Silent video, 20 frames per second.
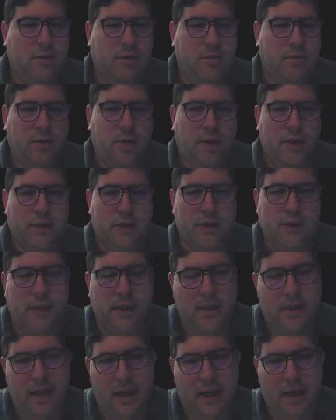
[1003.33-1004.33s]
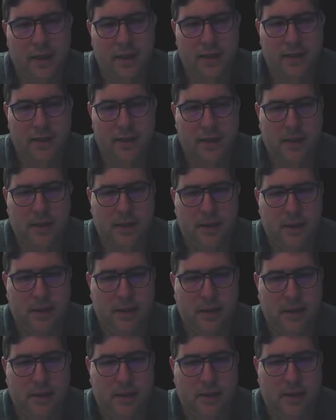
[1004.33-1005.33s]
what it's just going to tell us
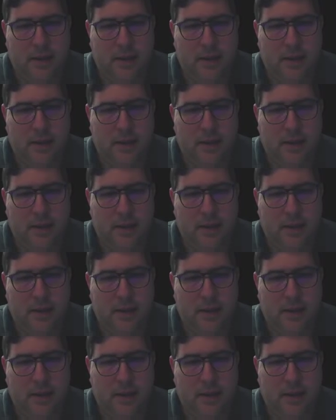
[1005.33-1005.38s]
is